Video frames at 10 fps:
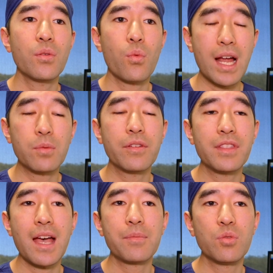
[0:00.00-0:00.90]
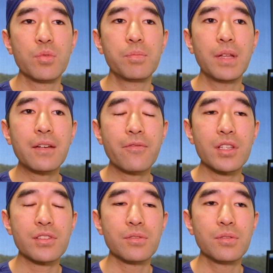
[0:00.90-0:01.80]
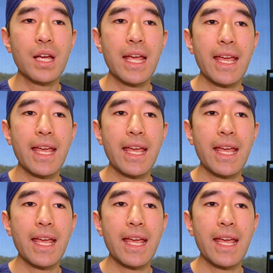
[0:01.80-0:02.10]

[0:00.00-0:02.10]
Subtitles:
the one with the abnormal blood vessel,